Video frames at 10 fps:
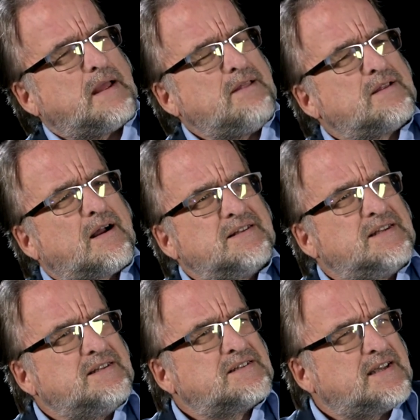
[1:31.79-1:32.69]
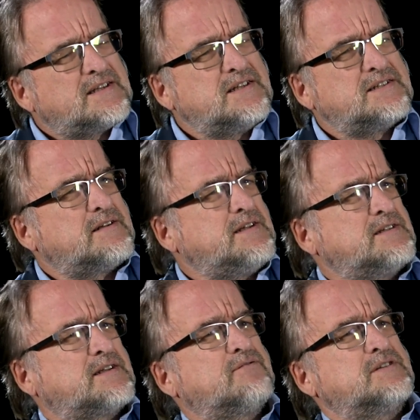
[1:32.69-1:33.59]
in the 1960s,
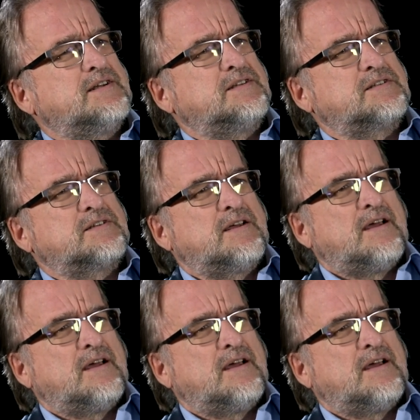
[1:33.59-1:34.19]
1970s,